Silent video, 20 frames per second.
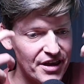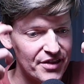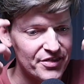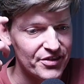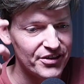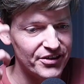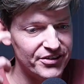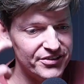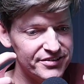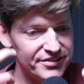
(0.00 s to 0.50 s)
and
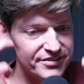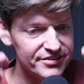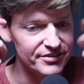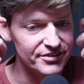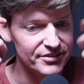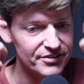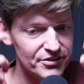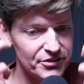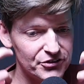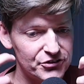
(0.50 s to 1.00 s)
the,
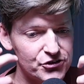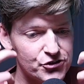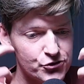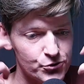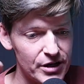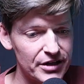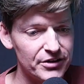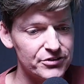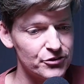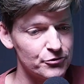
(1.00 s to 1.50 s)
the the
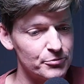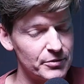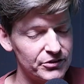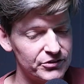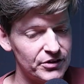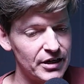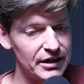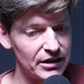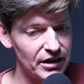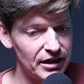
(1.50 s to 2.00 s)
strength of me
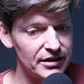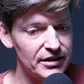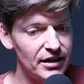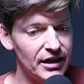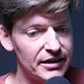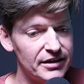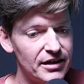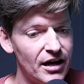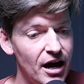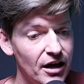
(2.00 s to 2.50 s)
saying I,
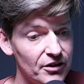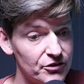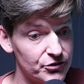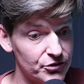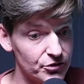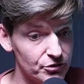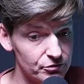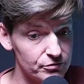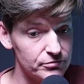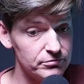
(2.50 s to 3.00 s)
I can't
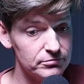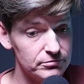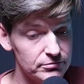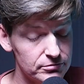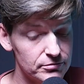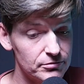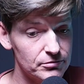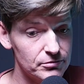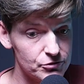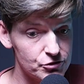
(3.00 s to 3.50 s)
sort of
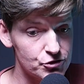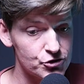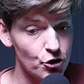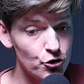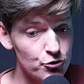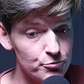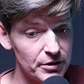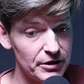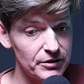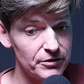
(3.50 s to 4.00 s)

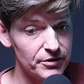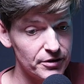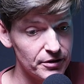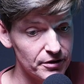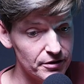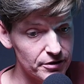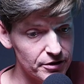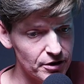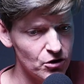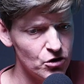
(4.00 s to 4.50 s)
showed me
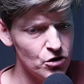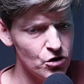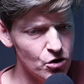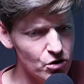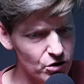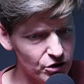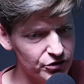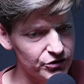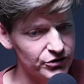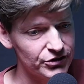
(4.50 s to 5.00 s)
the the
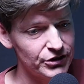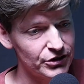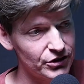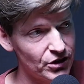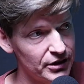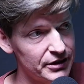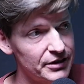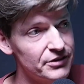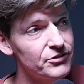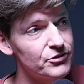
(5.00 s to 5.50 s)
hooks that it
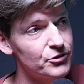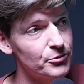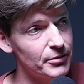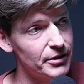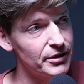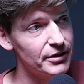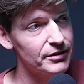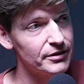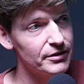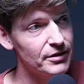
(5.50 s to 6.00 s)
got into.
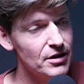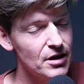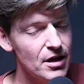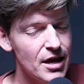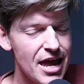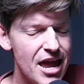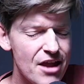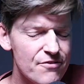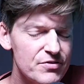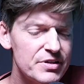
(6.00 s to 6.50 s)
Yeah, yeah.
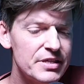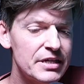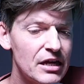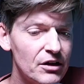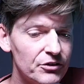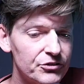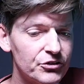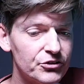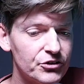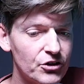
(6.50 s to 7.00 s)
Everything
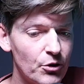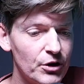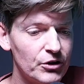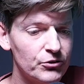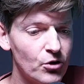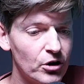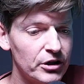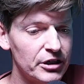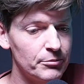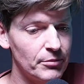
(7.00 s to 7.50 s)
else is going
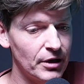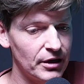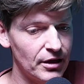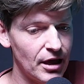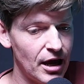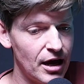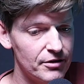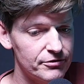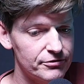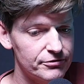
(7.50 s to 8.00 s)
wrong in my
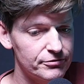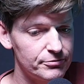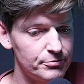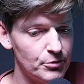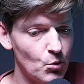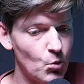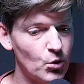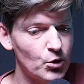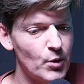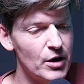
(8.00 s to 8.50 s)
life,
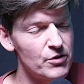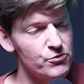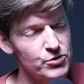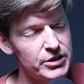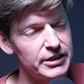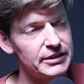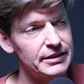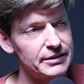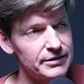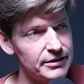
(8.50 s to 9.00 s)
but what do I
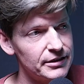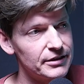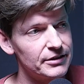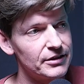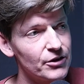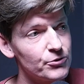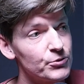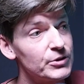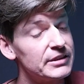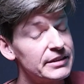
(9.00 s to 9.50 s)
really need?
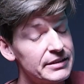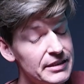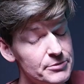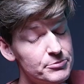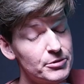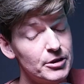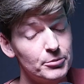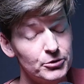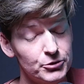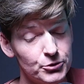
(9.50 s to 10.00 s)
I really need
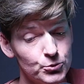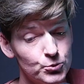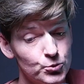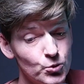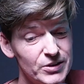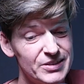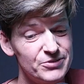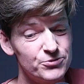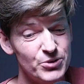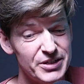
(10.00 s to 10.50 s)
people to
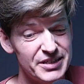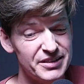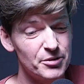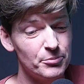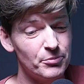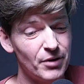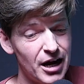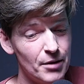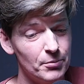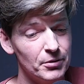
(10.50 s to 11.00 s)
re- read the
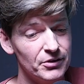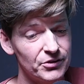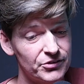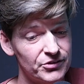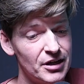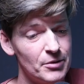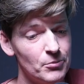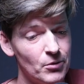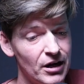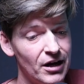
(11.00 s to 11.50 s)
Bible the
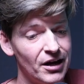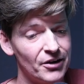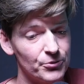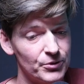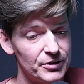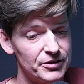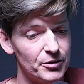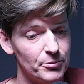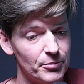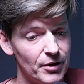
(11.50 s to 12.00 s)
same way I
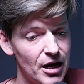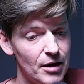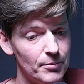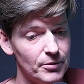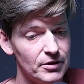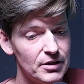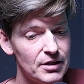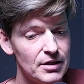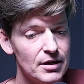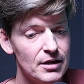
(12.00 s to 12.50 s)
read the
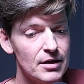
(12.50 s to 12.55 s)
Bible.